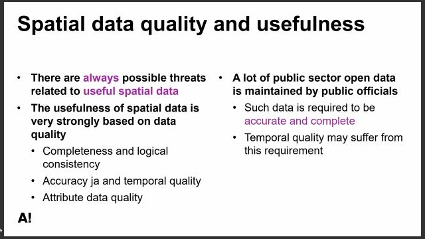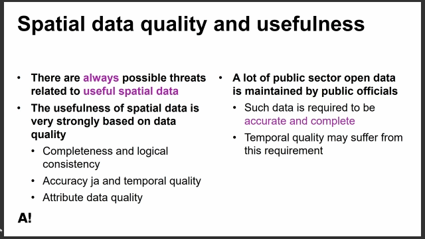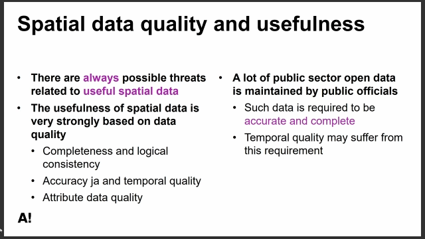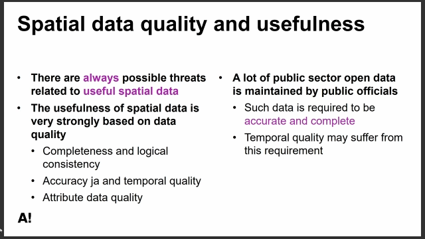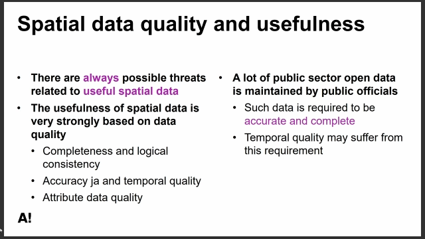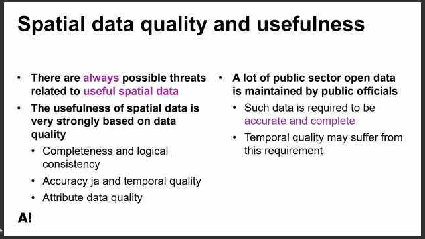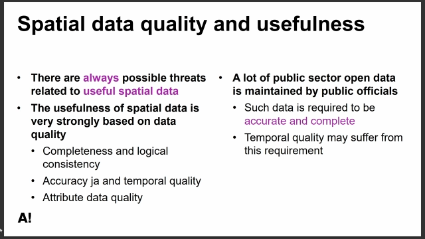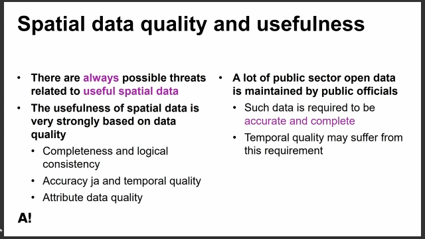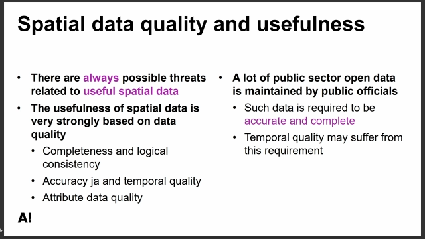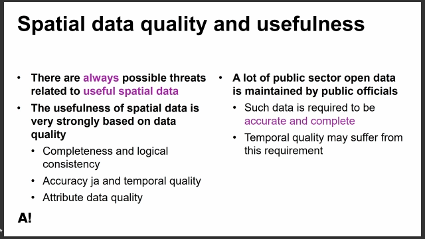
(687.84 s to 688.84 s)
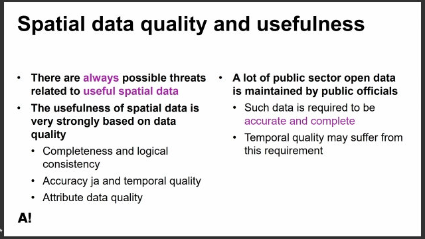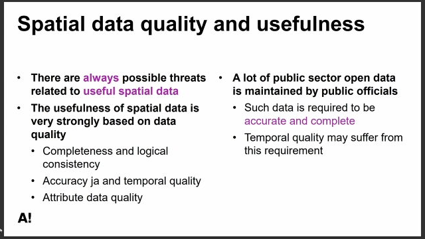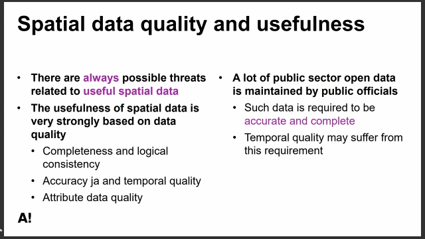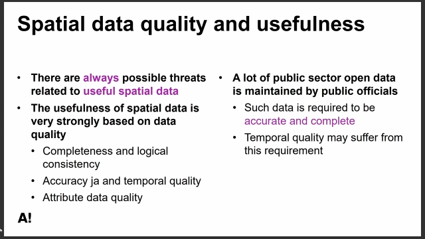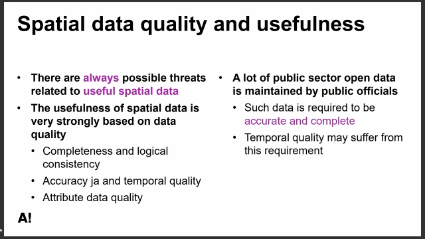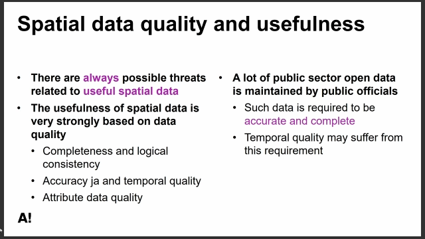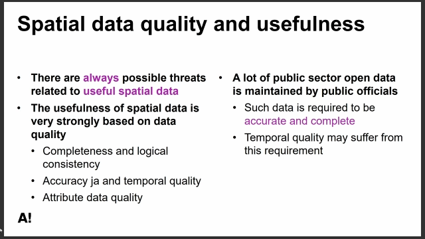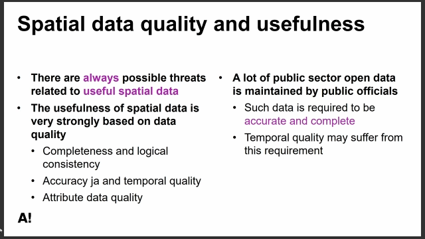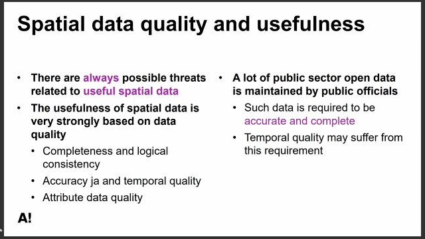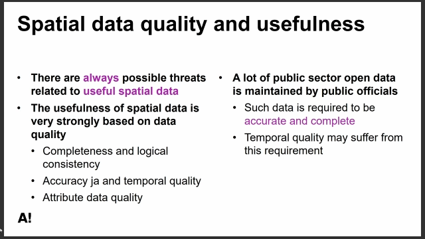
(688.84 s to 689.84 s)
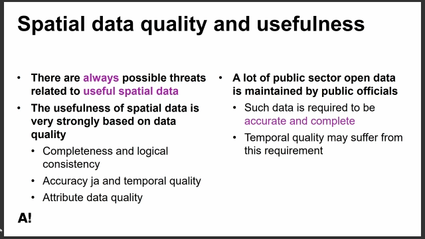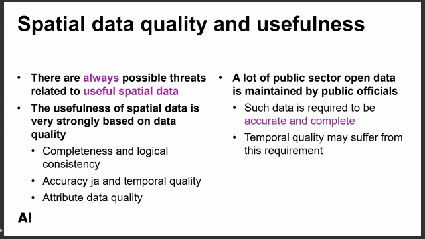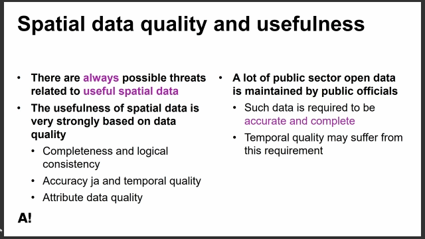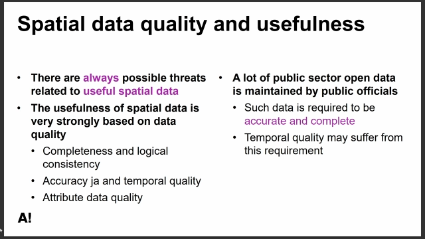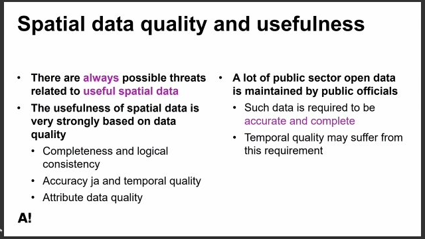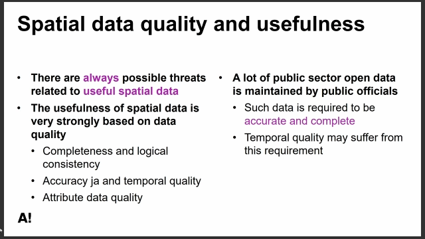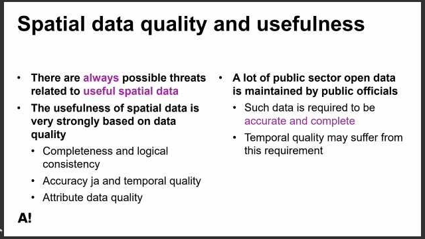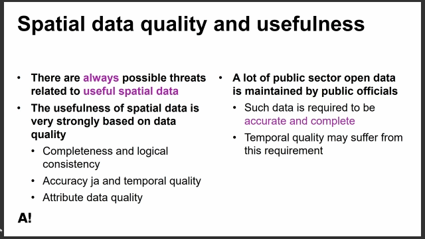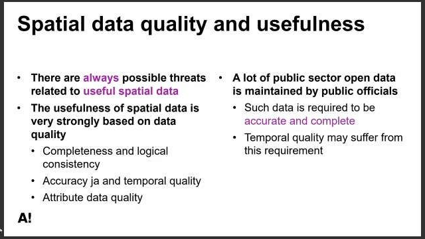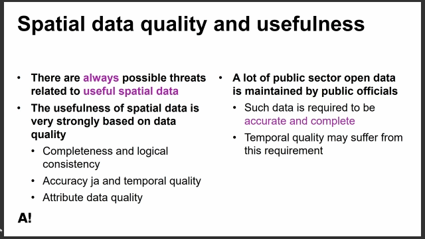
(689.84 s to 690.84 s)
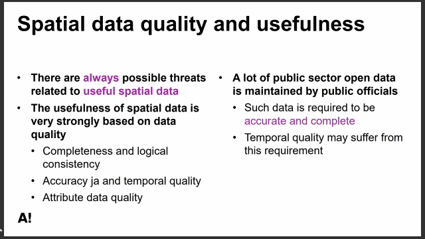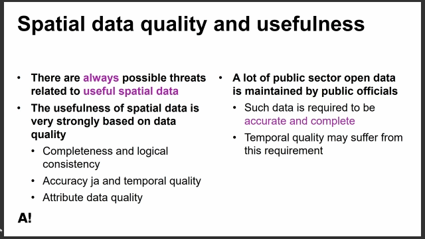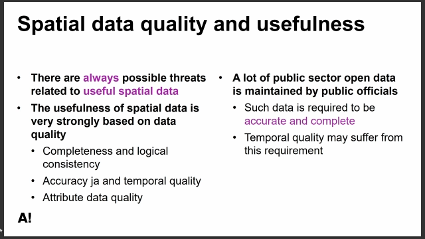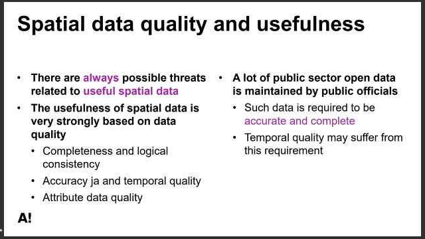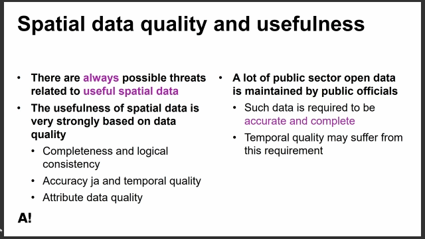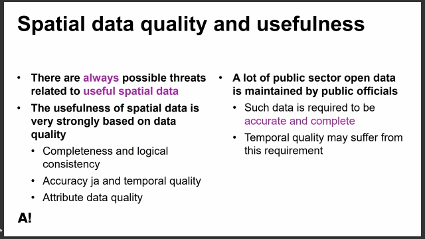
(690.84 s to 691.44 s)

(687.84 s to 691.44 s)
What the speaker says: Nobody's mouth can be seen.